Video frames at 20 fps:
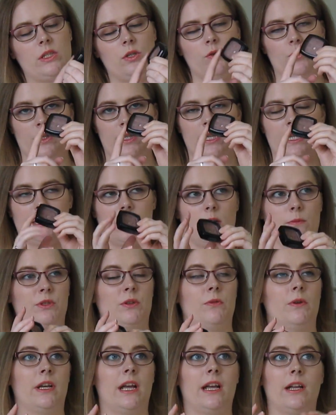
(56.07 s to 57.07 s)
used this up
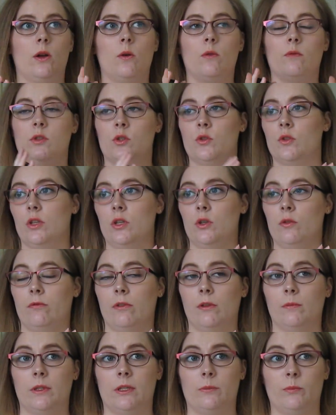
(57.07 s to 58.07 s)
so I can go to the new
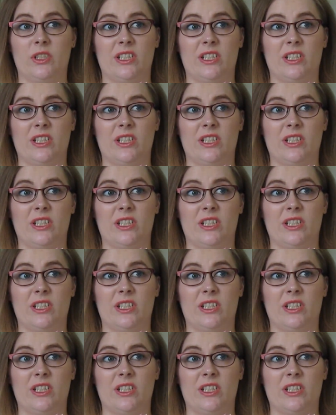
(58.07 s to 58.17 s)
formula